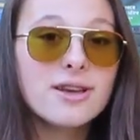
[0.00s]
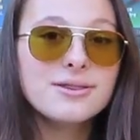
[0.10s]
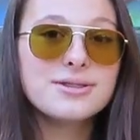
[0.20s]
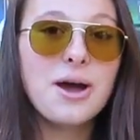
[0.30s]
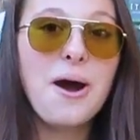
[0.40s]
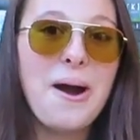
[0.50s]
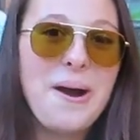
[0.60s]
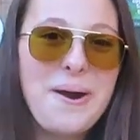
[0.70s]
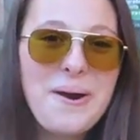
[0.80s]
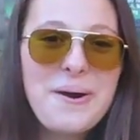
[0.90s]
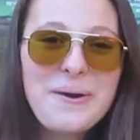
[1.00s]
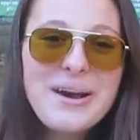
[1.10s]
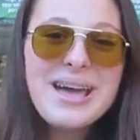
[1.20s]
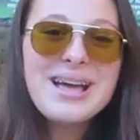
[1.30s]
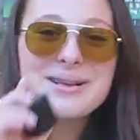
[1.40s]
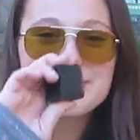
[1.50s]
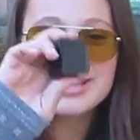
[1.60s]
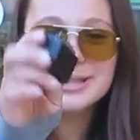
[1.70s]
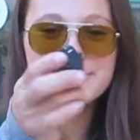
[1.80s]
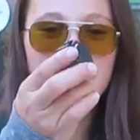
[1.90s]
So
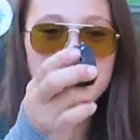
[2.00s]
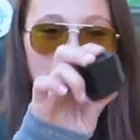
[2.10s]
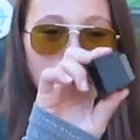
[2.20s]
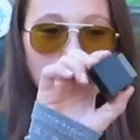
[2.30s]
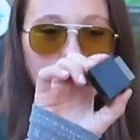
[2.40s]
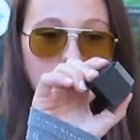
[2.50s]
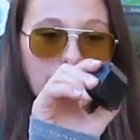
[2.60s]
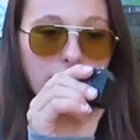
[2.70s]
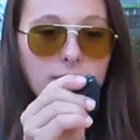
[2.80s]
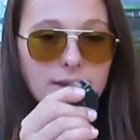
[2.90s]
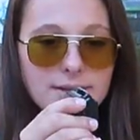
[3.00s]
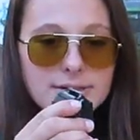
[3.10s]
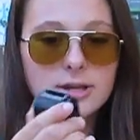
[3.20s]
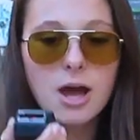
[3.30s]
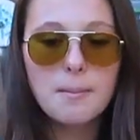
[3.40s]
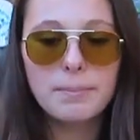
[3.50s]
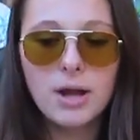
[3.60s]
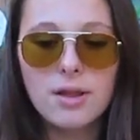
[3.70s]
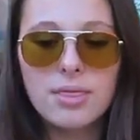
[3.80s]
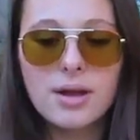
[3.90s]
that's why people really like these.
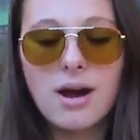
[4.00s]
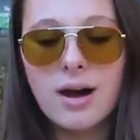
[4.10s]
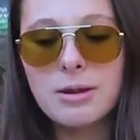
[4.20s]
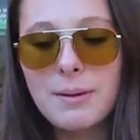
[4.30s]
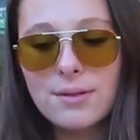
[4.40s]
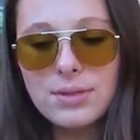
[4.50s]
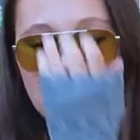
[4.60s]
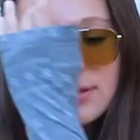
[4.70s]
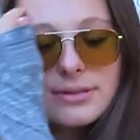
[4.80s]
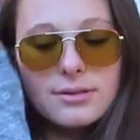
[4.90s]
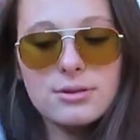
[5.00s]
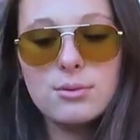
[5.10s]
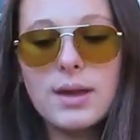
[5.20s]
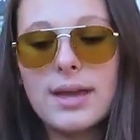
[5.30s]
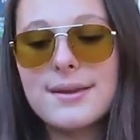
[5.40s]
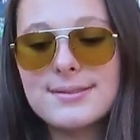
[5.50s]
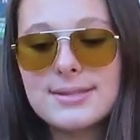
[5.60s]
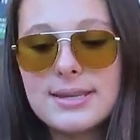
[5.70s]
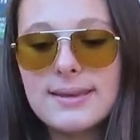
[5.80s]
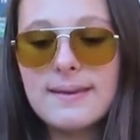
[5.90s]
But the con about these is you can't
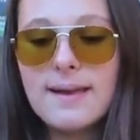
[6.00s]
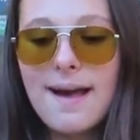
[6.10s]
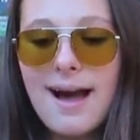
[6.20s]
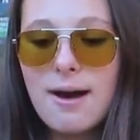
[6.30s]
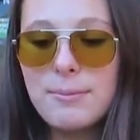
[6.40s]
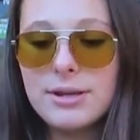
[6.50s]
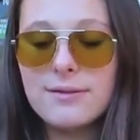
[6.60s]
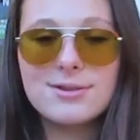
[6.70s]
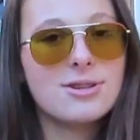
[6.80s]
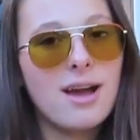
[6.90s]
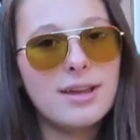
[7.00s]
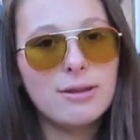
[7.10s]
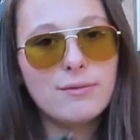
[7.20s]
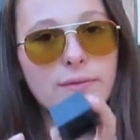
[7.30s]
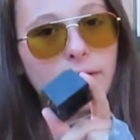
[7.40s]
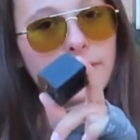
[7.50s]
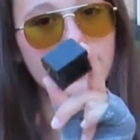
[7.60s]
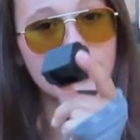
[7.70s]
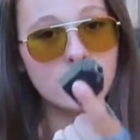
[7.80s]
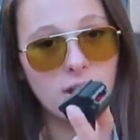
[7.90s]
see how many you've shot and if you've already
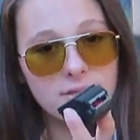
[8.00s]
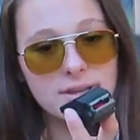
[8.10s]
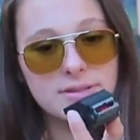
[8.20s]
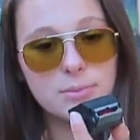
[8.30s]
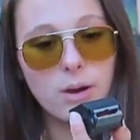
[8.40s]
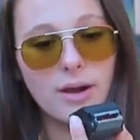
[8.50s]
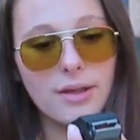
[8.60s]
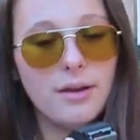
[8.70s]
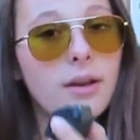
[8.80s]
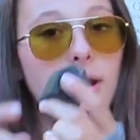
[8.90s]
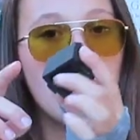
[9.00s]
shot this one.